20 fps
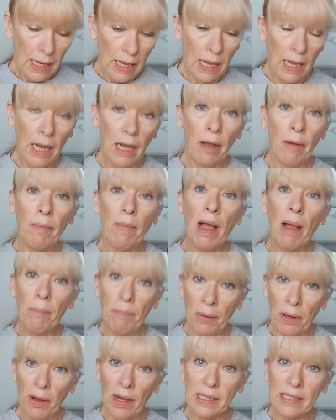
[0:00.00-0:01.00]

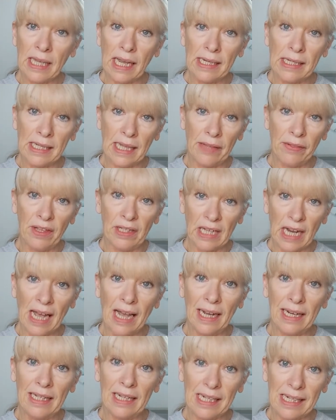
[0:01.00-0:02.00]
But as I said, the
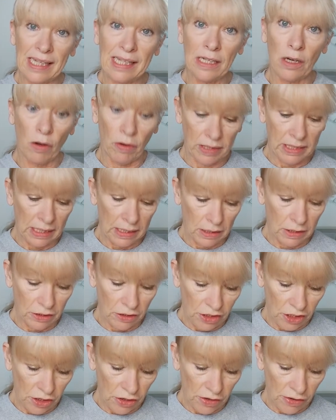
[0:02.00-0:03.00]
tide is starting to
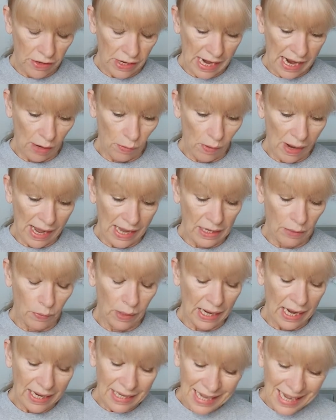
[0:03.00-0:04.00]
turn now
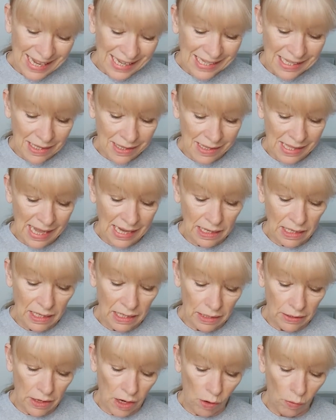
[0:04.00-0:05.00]
anyway. And here's the thing,
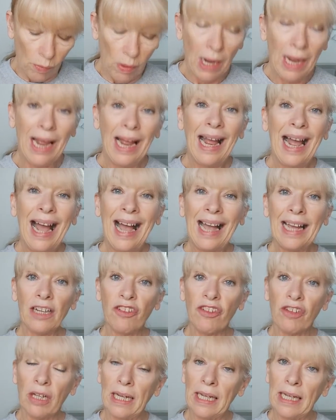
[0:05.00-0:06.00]
you know,
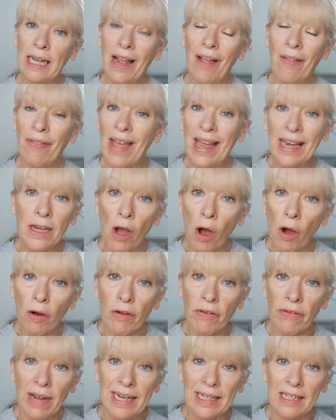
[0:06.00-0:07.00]
actually, they're not
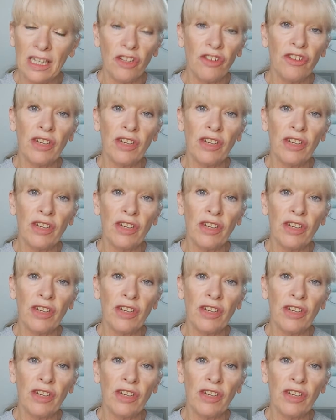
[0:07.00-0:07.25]
creating